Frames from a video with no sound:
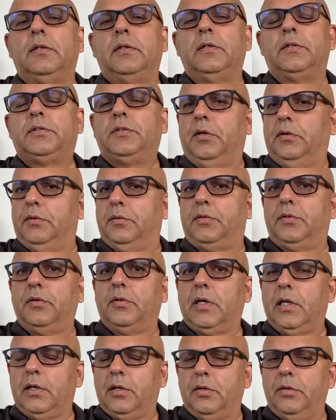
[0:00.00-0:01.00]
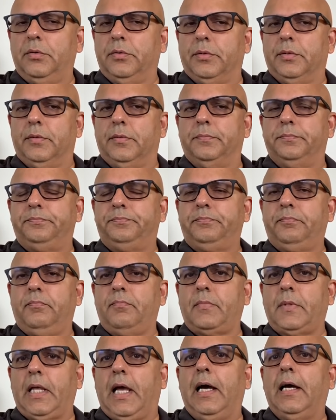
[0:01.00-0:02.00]
So, to conclude,
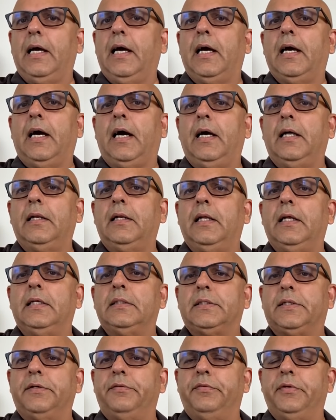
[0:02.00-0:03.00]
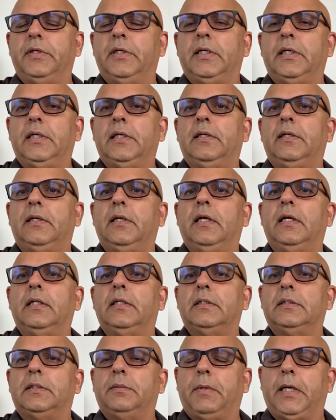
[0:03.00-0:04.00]
Aga Khan is revered in
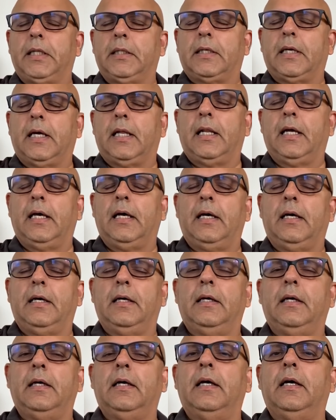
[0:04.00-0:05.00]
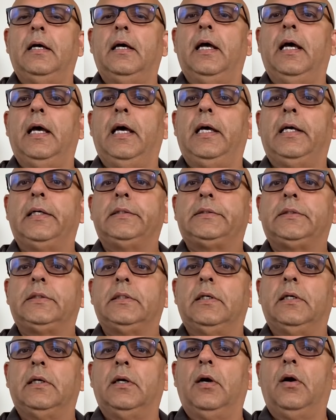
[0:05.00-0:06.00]
the Jamatkhana as
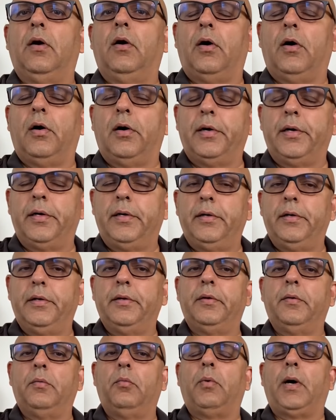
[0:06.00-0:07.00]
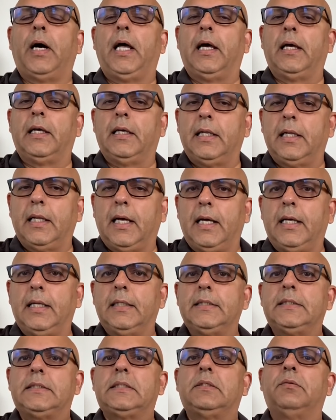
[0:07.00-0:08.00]
God via
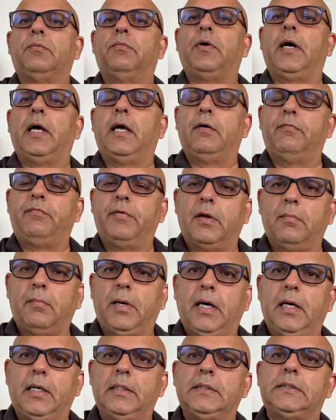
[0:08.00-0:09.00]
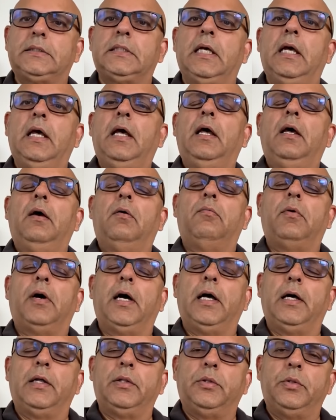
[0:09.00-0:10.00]
ginans, via farmans,
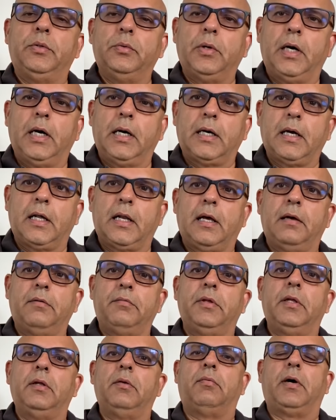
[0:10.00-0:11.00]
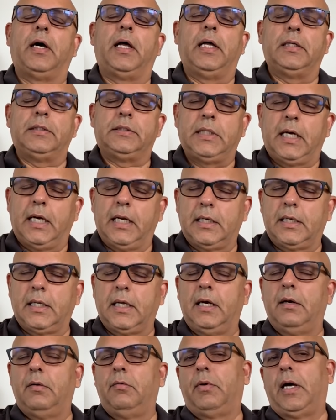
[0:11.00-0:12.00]
via dua karavi, via
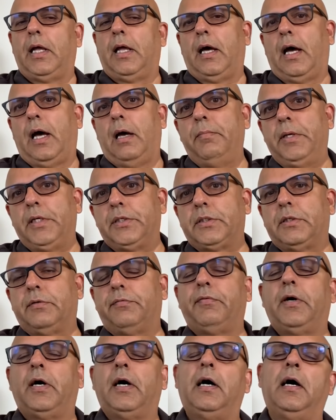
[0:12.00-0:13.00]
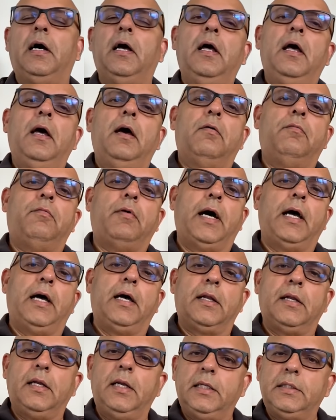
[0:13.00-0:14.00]
chhata, via abe shafa,
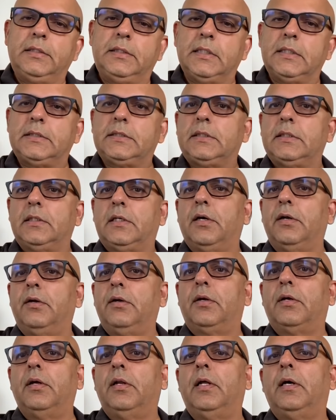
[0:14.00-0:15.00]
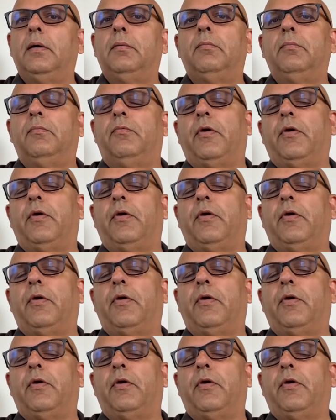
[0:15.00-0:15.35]
via religious curriculum,